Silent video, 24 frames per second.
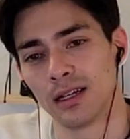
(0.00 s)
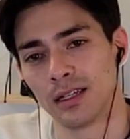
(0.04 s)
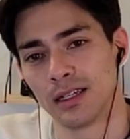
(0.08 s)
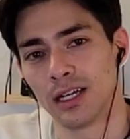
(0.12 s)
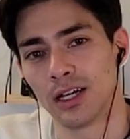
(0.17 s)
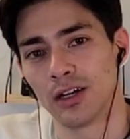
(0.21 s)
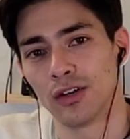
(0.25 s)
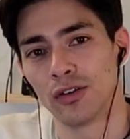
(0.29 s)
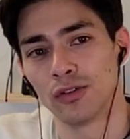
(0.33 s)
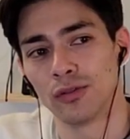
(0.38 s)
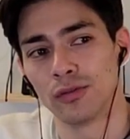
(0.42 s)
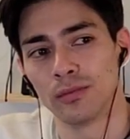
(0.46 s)

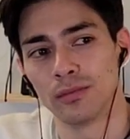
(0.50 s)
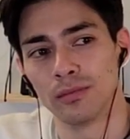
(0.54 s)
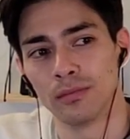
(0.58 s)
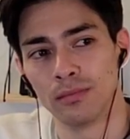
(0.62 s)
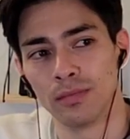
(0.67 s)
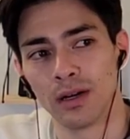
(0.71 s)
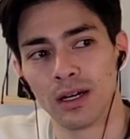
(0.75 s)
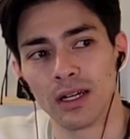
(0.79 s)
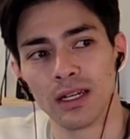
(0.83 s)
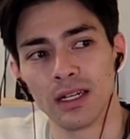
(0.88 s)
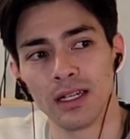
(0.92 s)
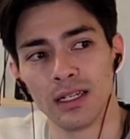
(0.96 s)
Now,
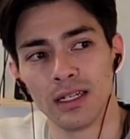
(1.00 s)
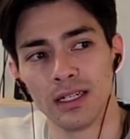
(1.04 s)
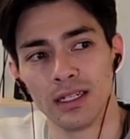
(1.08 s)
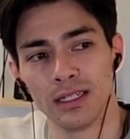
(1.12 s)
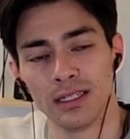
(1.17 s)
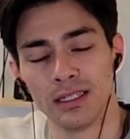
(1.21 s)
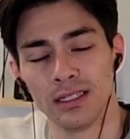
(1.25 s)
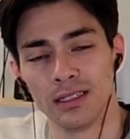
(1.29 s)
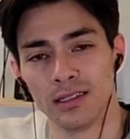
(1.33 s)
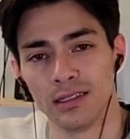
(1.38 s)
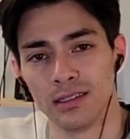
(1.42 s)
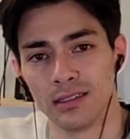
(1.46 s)
money
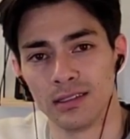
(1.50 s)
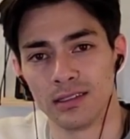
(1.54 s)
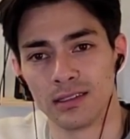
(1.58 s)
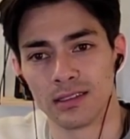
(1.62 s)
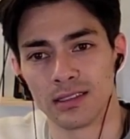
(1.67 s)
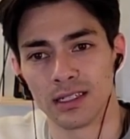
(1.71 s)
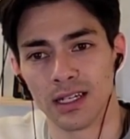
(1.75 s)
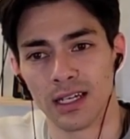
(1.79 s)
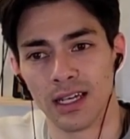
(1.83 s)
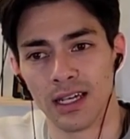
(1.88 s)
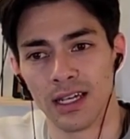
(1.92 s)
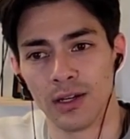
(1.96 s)

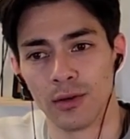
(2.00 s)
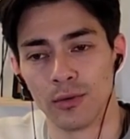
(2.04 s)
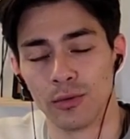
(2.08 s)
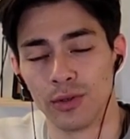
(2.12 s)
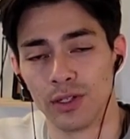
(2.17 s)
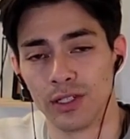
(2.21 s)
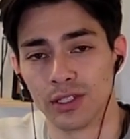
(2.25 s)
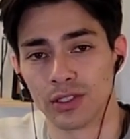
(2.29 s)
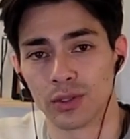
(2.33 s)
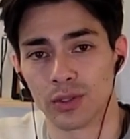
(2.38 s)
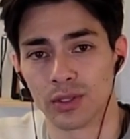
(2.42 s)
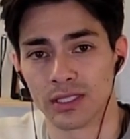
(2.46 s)
is a
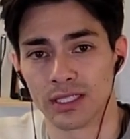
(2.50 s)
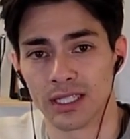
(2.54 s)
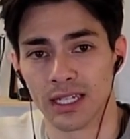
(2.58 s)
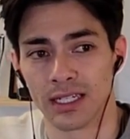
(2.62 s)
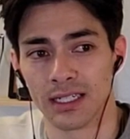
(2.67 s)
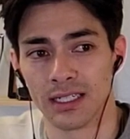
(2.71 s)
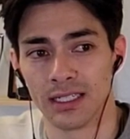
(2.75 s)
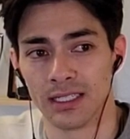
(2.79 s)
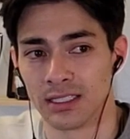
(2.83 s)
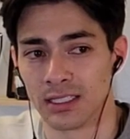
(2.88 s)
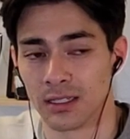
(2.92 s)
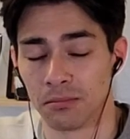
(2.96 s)
resource
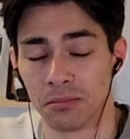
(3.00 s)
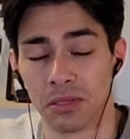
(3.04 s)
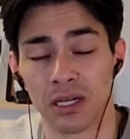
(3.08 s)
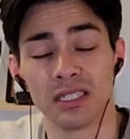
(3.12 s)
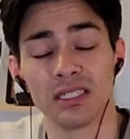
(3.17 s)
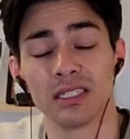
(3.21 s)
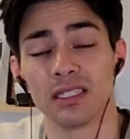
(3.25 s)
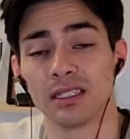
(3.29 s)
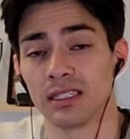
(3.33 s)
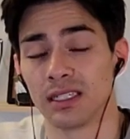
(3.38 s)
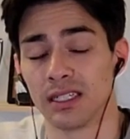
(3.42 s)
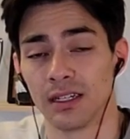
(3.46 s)
that is
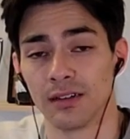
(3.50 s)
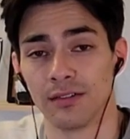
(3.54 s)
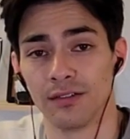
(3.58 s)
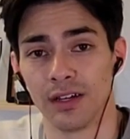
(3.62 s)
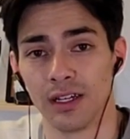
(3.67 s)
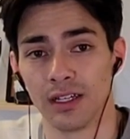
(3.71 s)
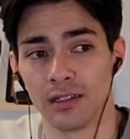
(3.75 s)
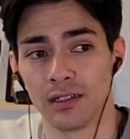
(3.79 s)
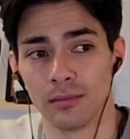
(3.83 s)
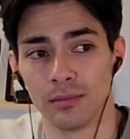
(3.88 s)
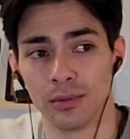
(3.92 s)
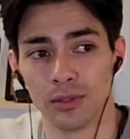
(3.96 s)
abundantly
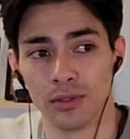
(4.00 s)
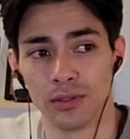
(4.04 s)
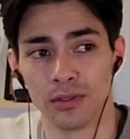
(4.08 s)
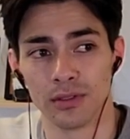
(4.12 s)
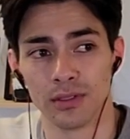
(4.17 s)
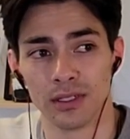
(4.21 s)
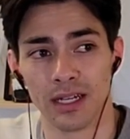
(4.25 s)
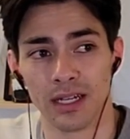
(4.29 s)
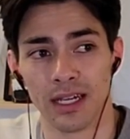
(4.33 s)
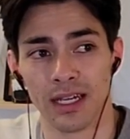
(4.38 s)
available,